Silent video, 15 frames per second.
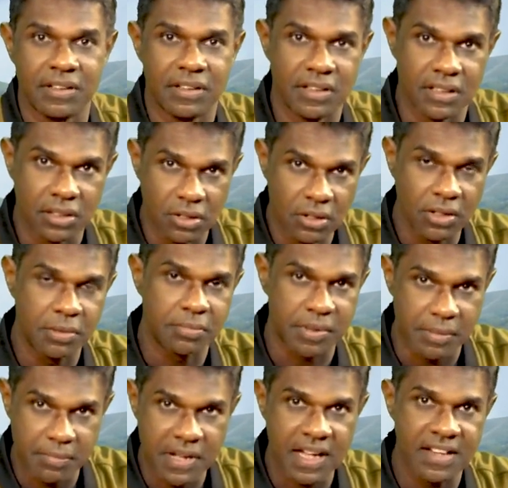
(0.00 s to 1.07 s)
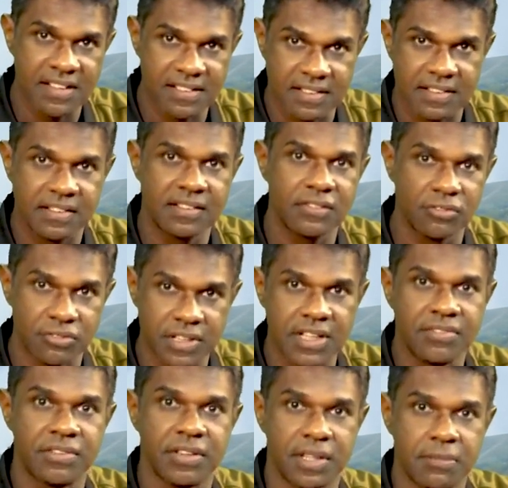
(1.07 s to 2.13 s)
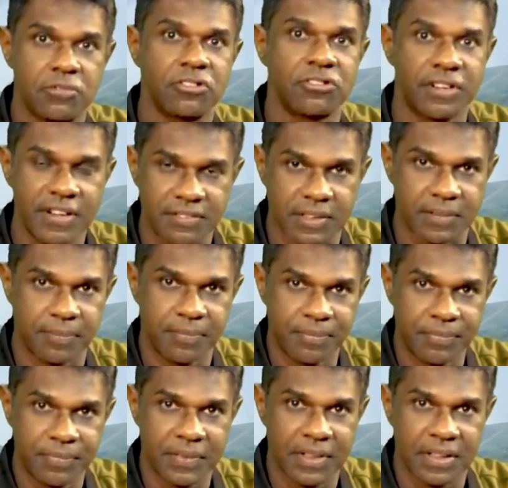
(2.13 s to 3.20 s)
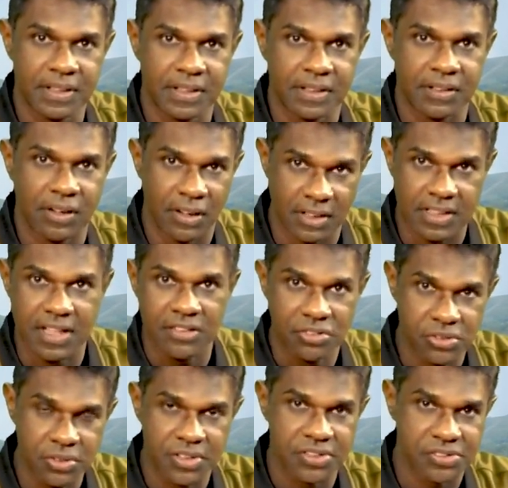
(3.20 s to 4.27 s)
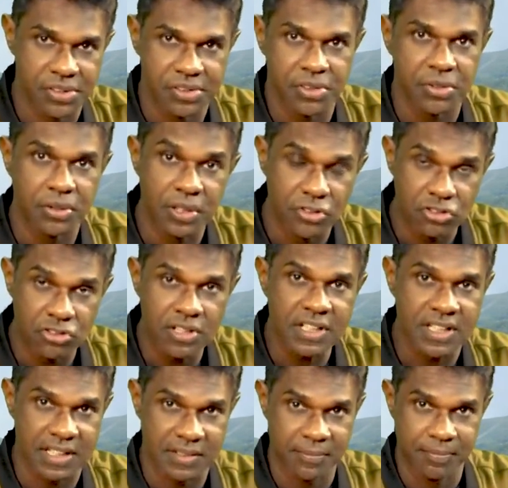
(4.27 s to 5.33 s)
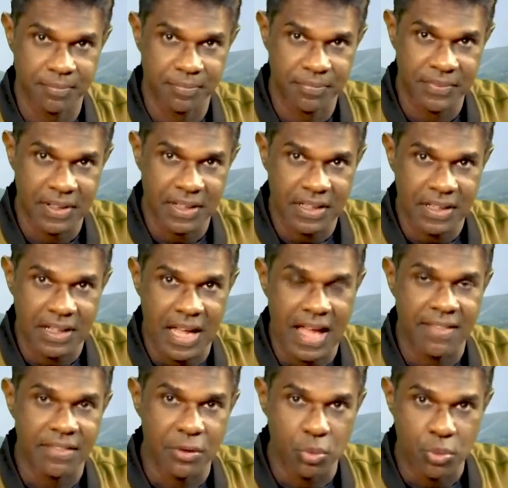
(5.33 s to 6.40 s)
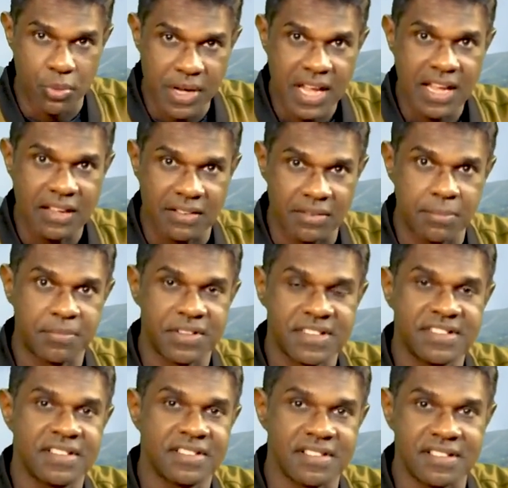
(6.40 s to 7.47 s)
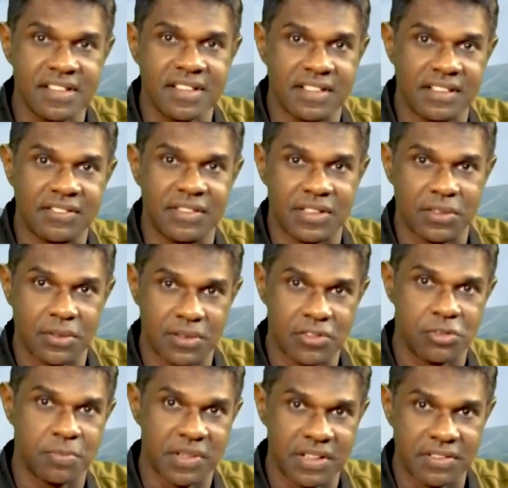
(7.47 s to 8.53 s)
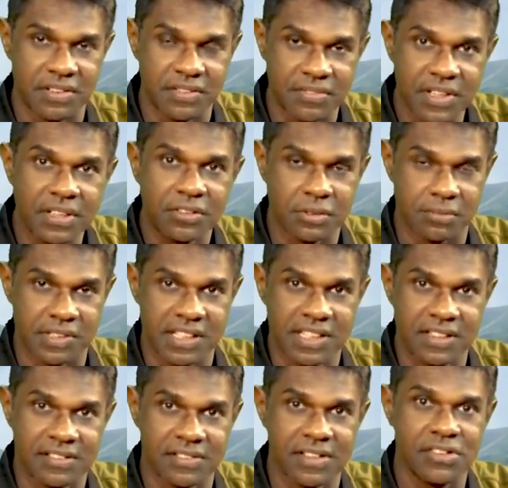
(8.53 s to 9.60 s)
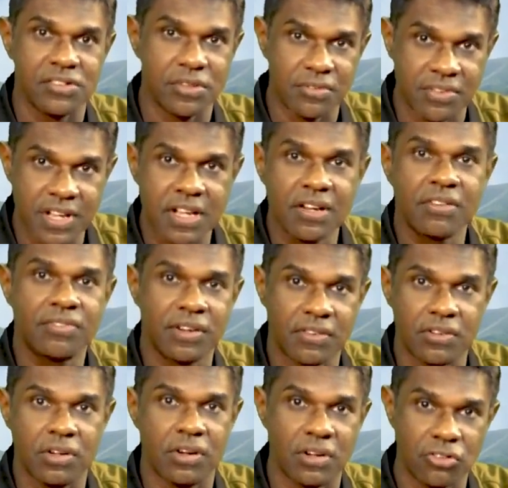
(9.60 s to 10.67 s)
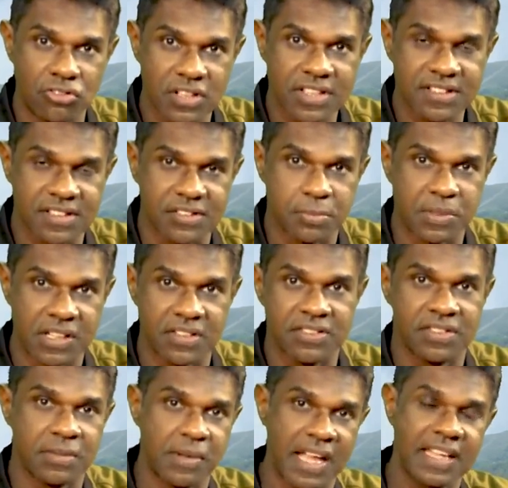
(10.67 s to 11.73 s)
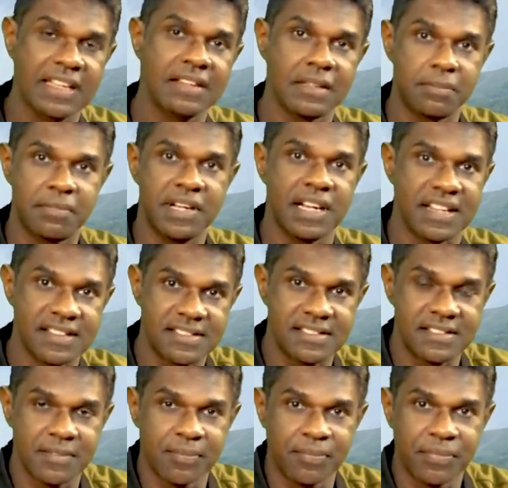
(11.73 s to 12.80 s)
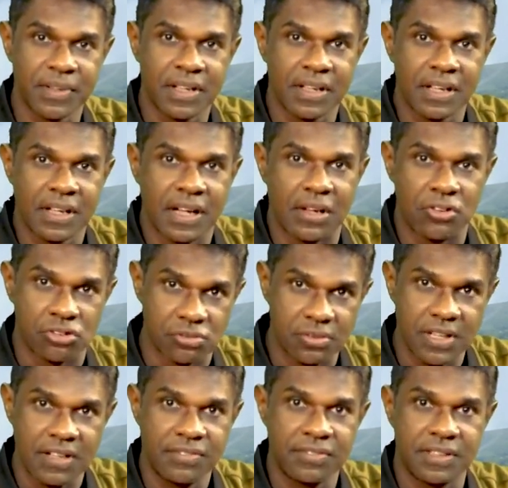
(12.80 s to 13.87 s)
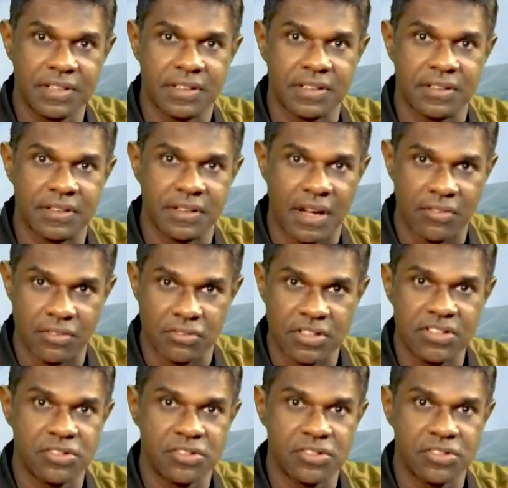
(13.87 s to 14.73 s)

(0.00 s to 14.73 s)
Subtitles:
the Lord prepared a certain way for them to travel on the Exodus, on the whole journey. And the way represents here, when the Holy Spirit revealed to me, is the way of our Lord Jesus. Because back in the past, soon after our